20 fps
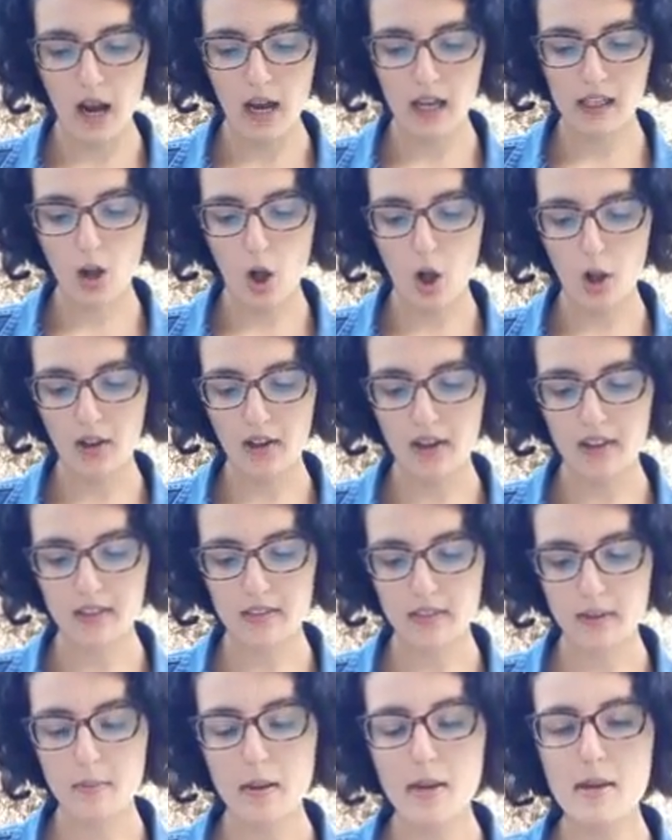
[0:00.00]
I call it
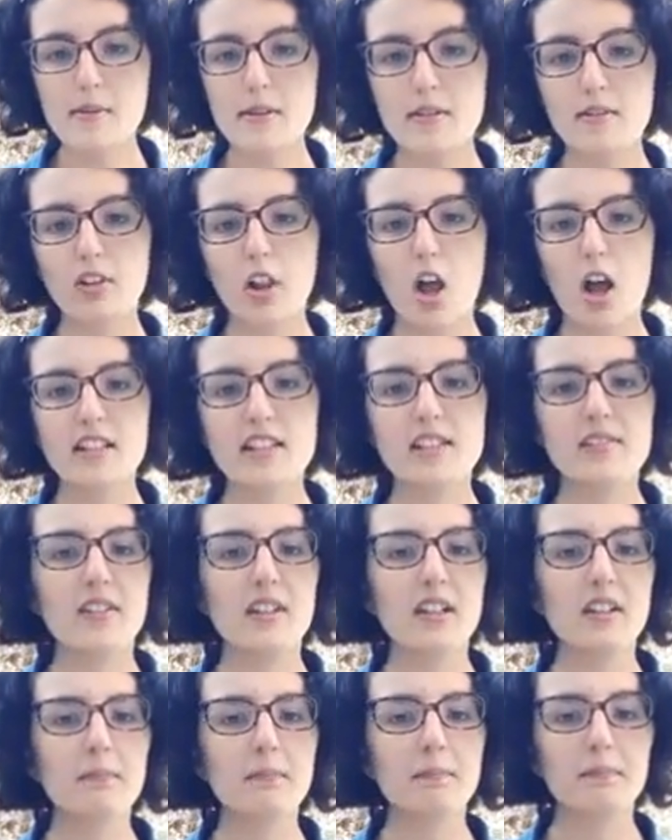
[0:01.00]
the baby
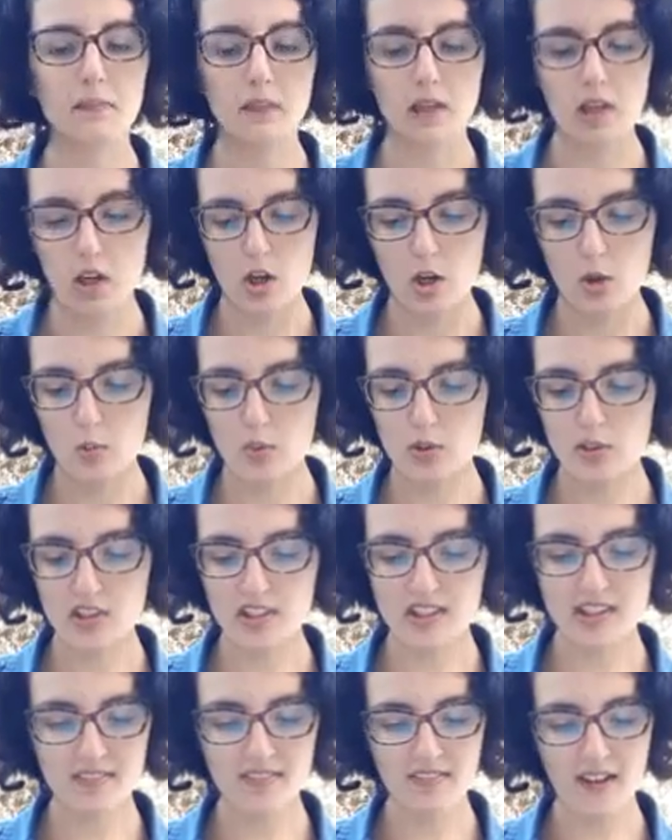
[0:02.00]
philosophy,
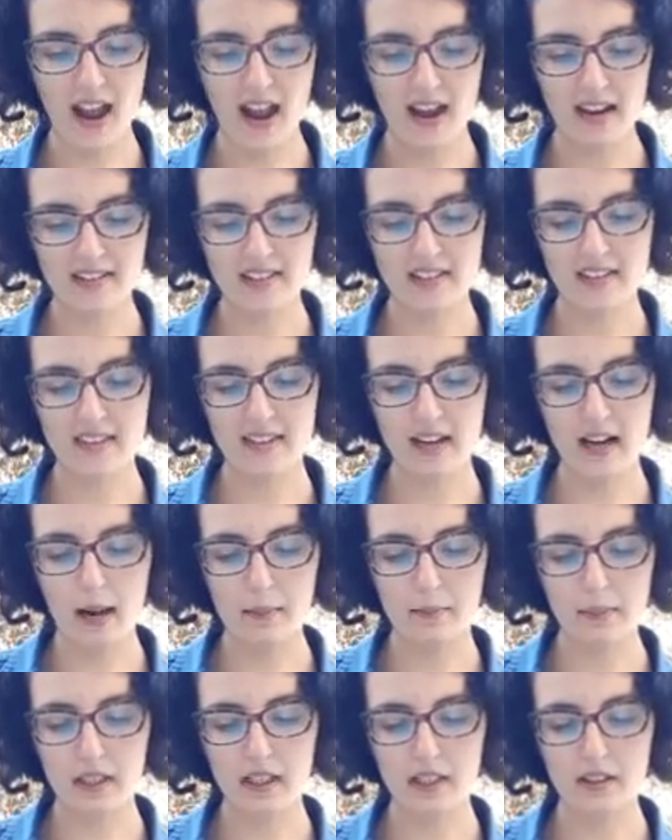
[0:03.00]
which is the fact that
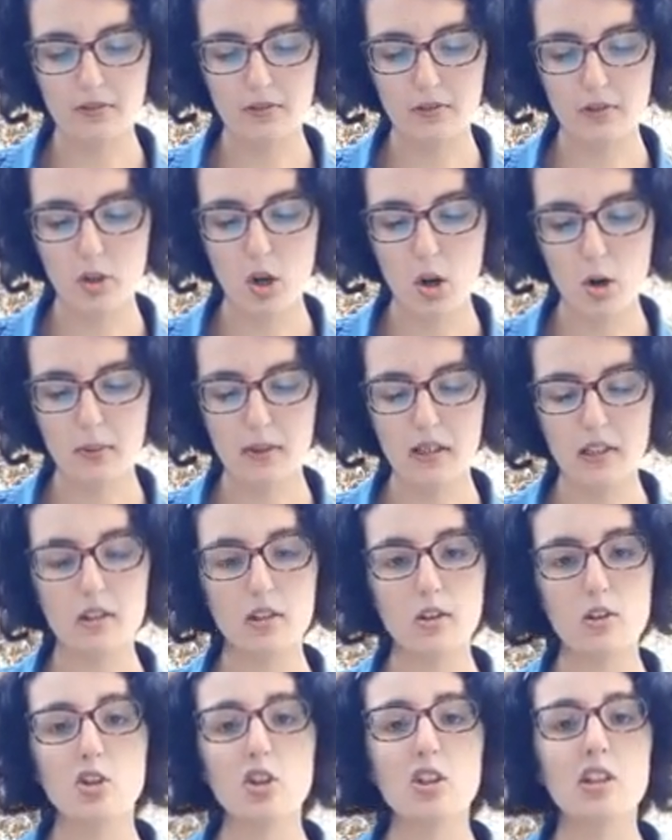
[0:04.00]
I believe
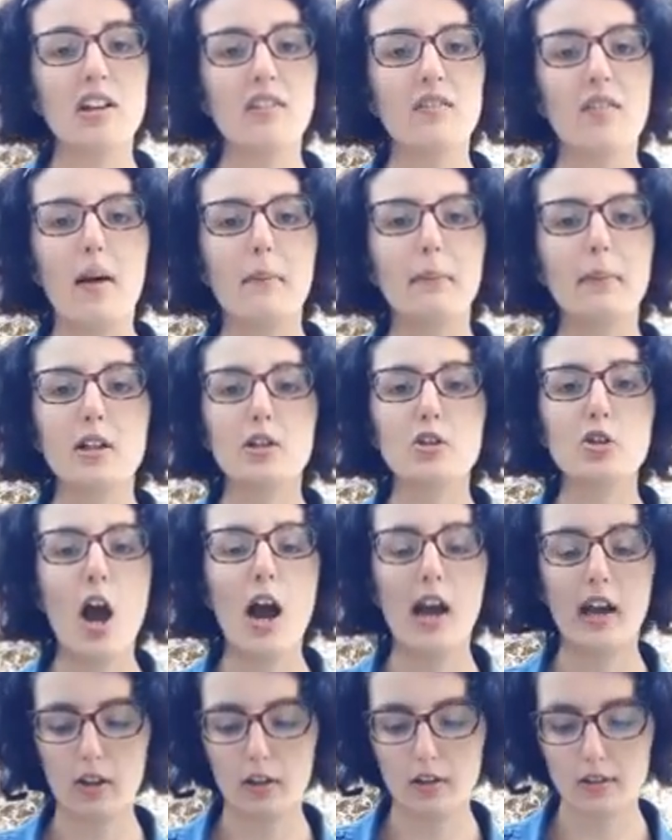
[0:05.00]
nobody should give up a
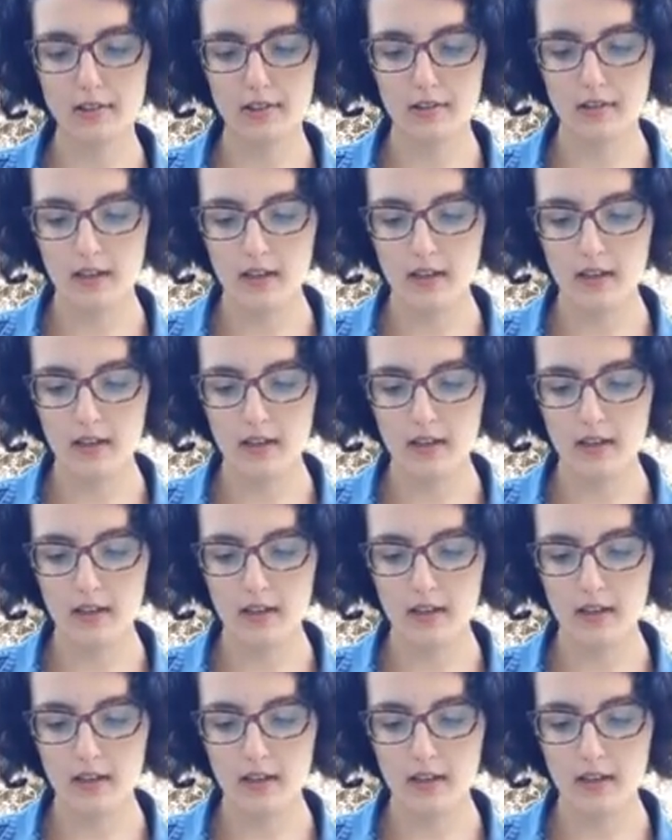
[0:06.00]
child.